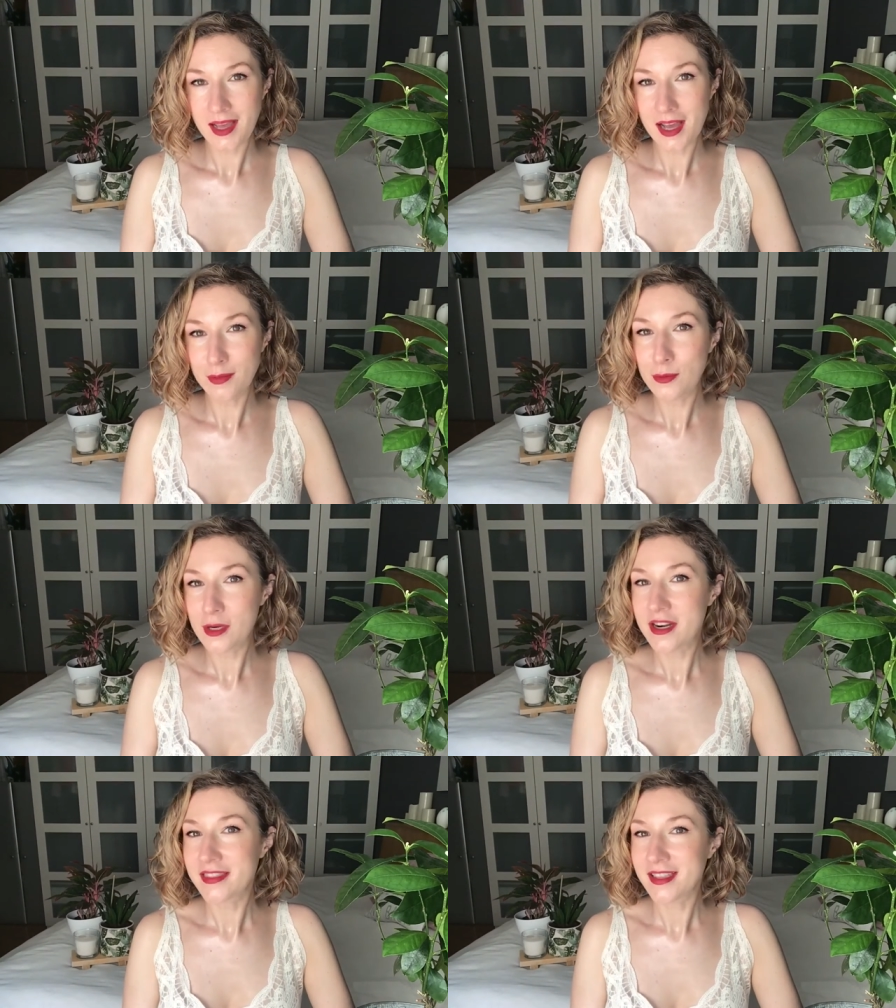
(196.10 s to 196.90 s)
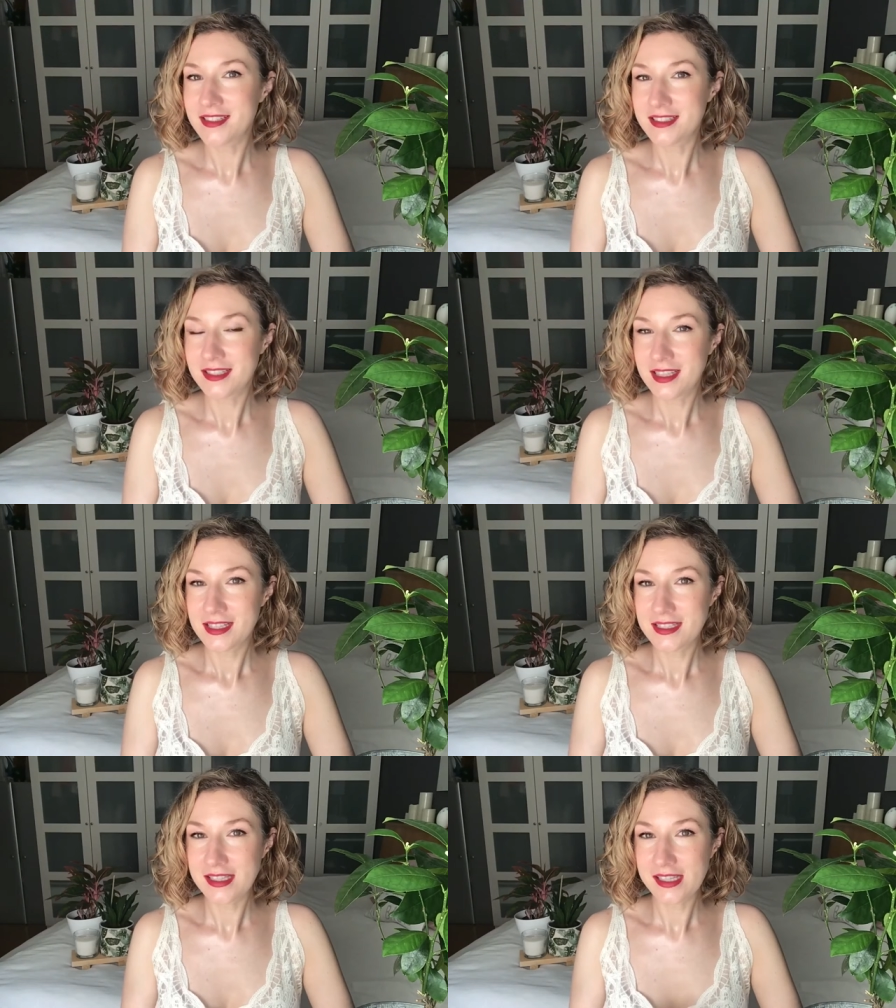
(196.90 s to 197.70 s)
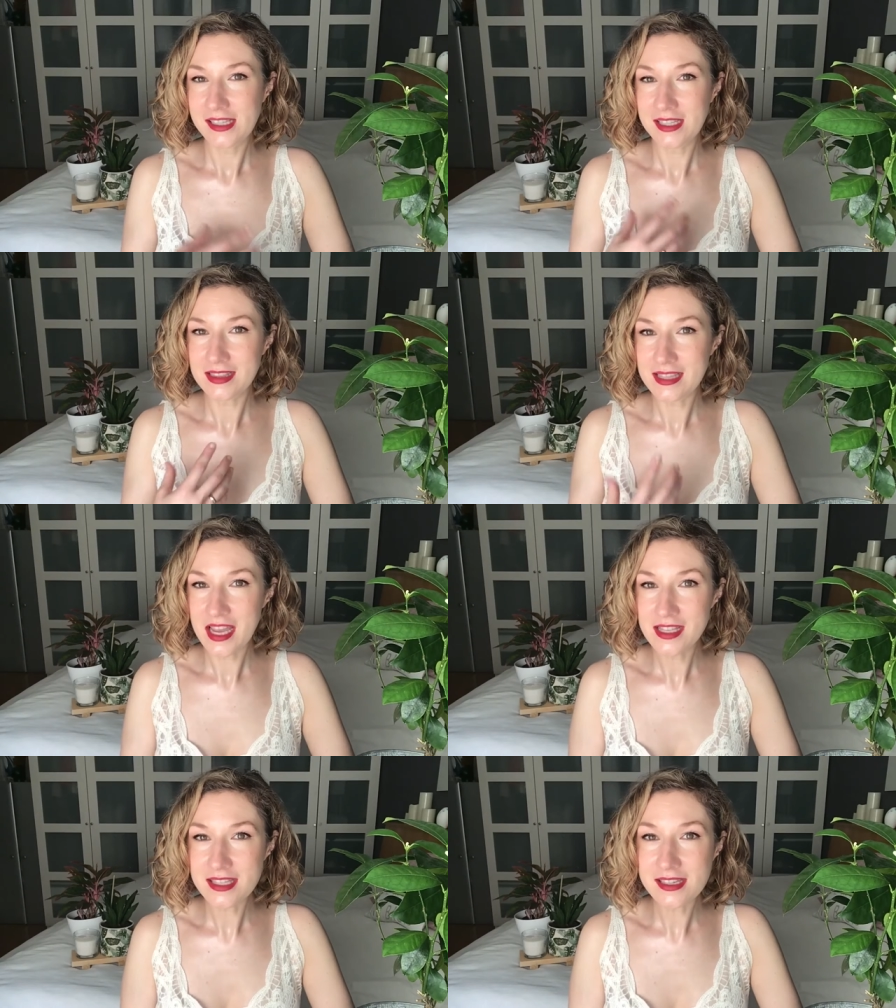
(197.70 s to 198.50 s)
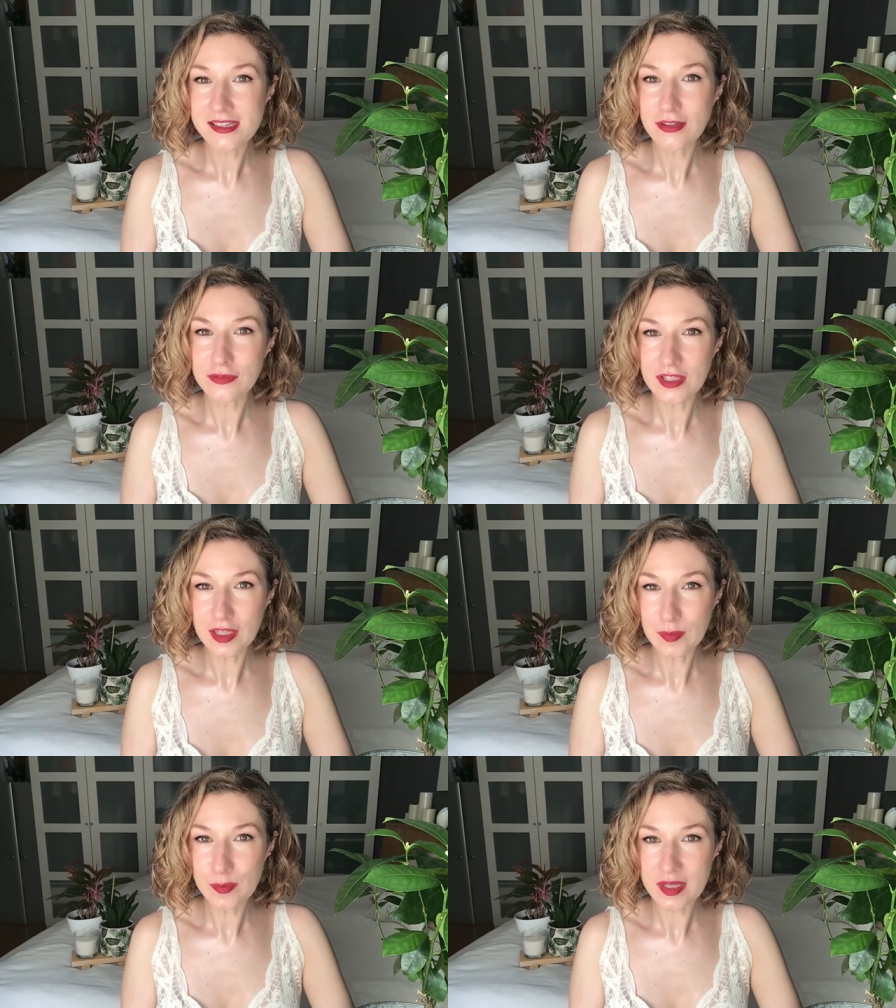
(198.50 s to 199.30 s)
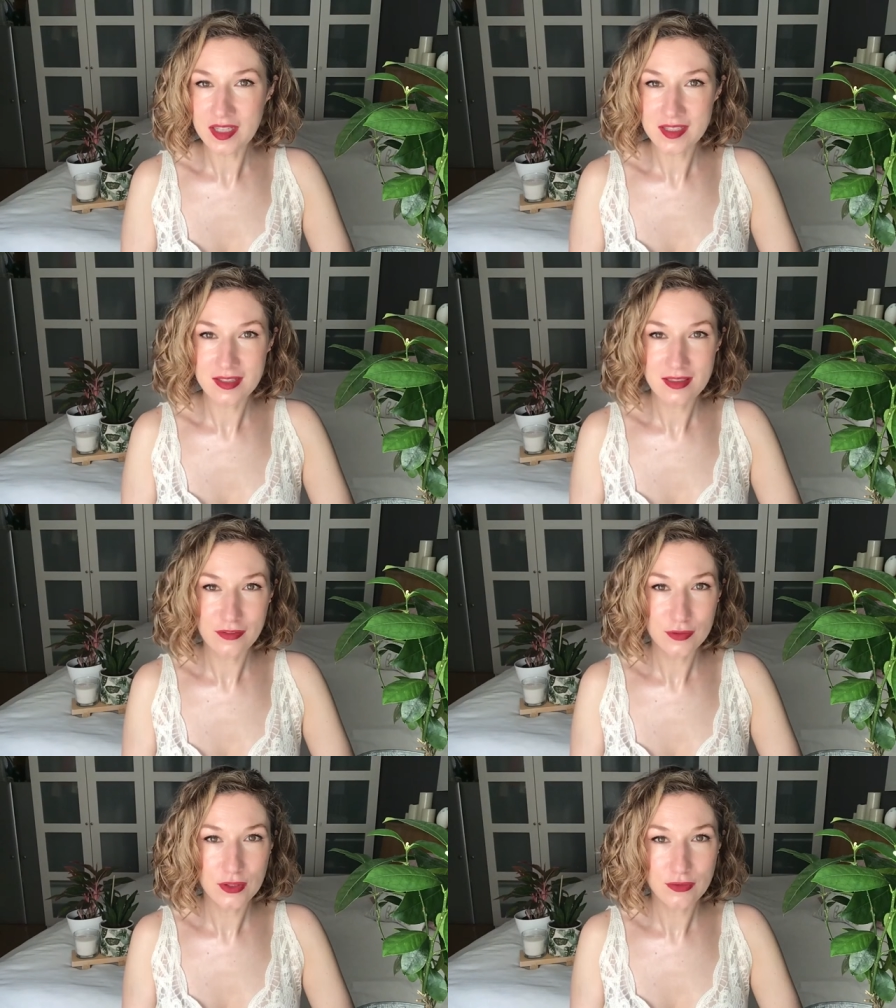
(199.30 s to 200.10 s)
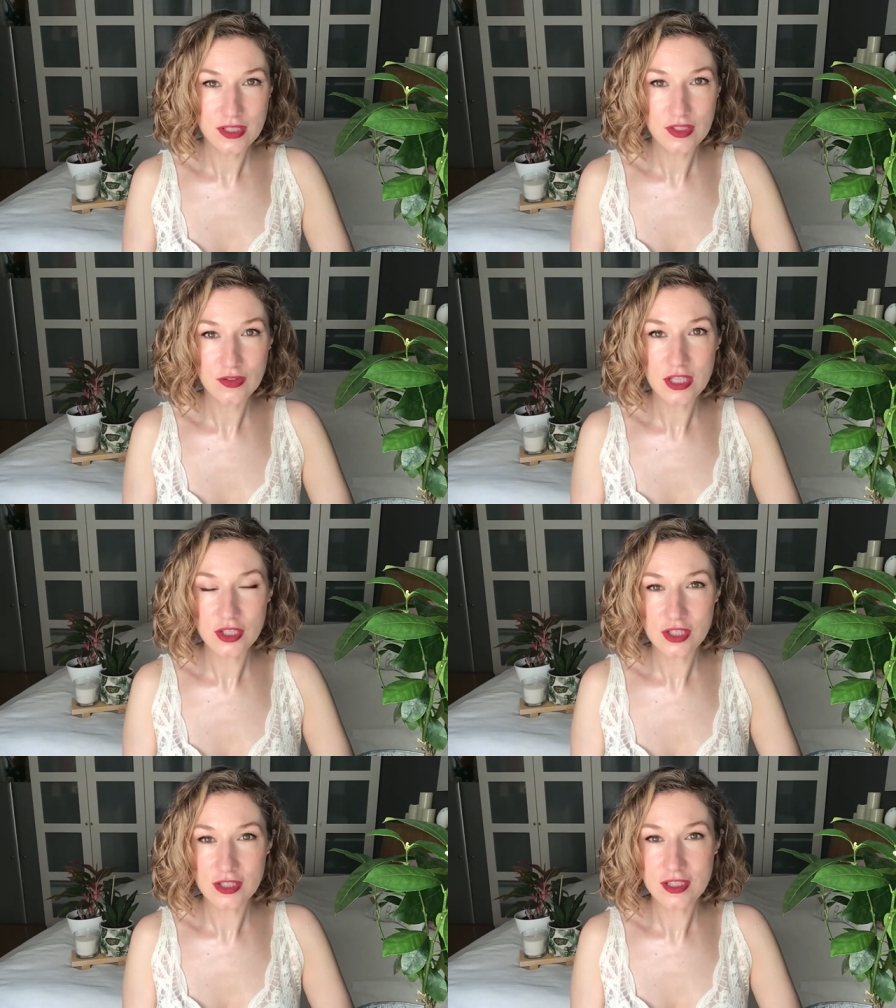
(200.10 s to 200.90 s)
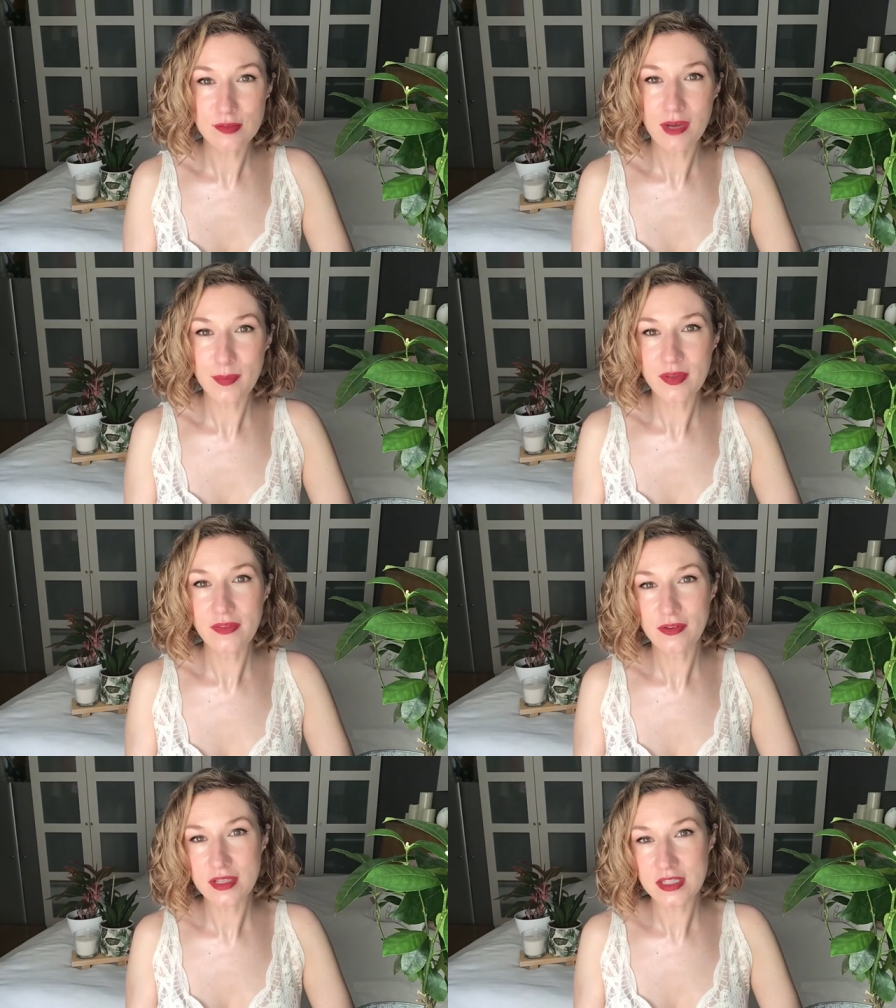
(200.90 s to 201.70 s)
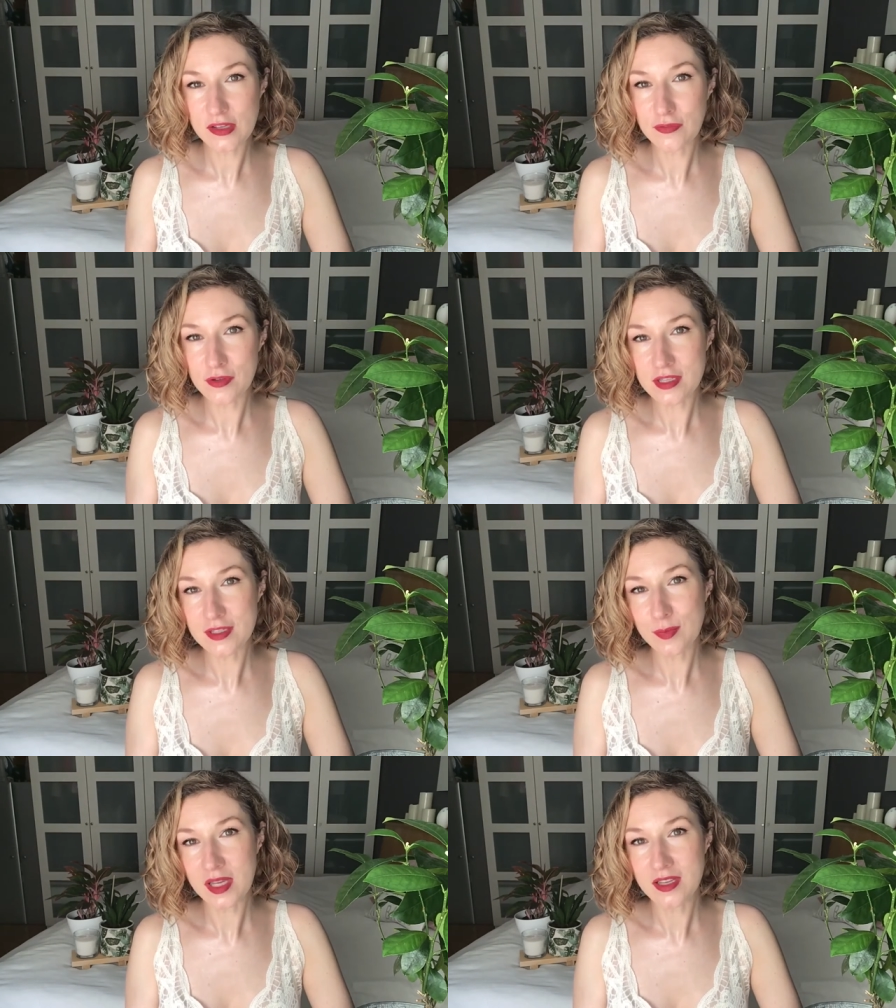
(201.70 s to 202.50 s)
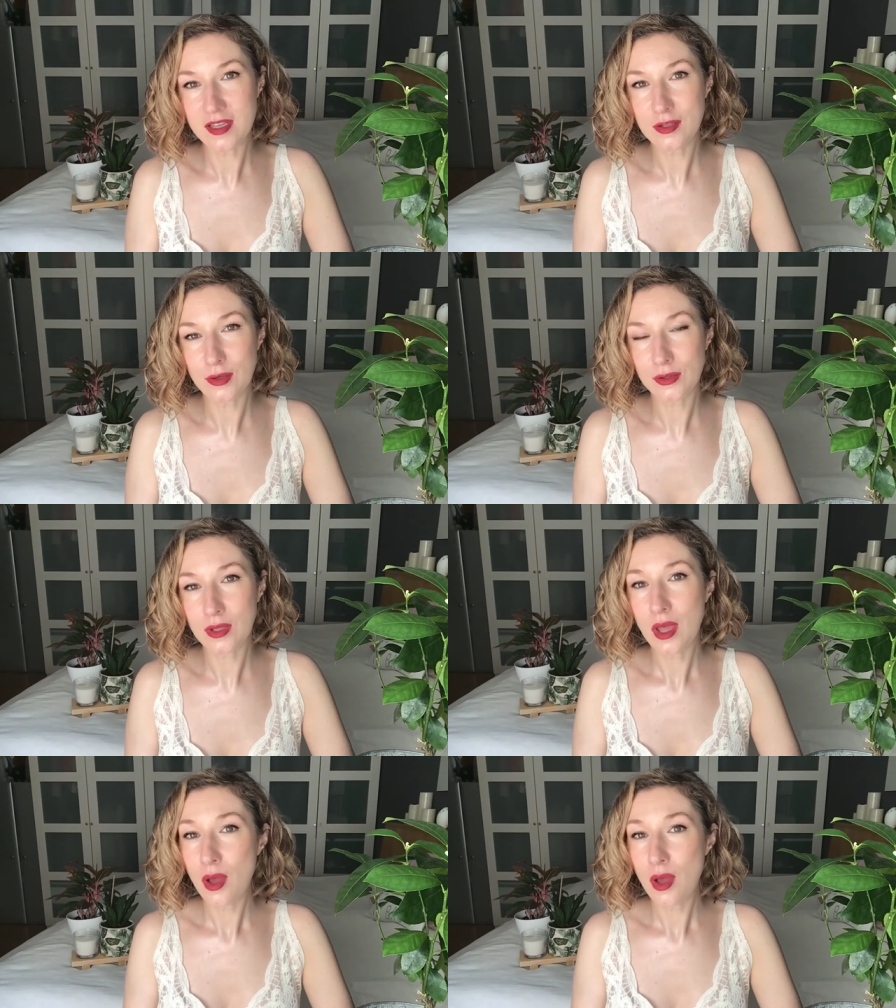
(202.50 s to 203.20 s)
I'm aware that the intensity of the impact and therefore the restrictions might be very different depending on